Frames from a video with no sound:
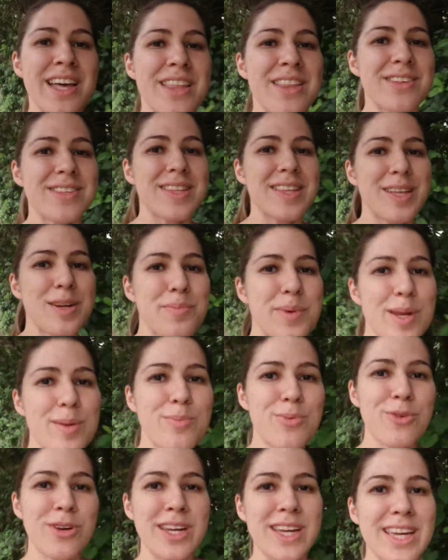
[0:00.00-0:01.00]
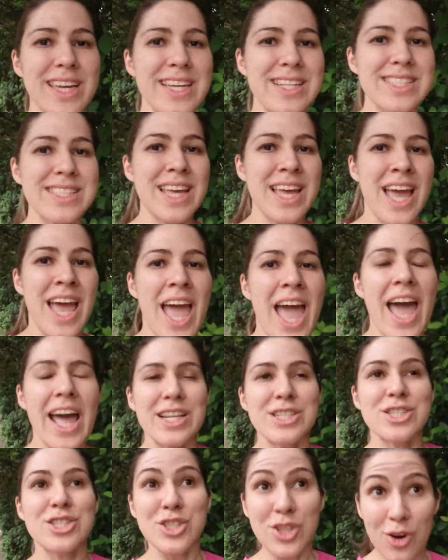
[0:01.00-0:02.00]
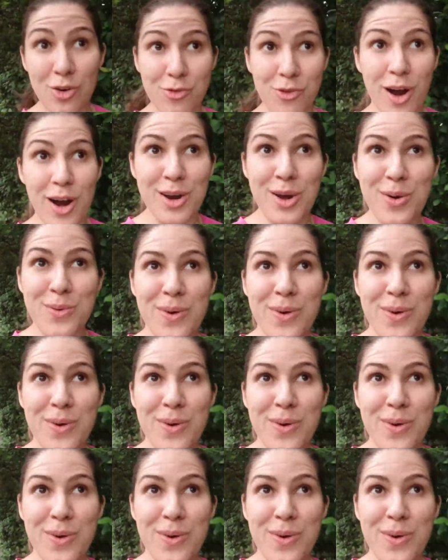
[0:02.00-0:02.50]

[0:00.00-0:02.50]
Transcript: There's a little bit of breeze, and so far no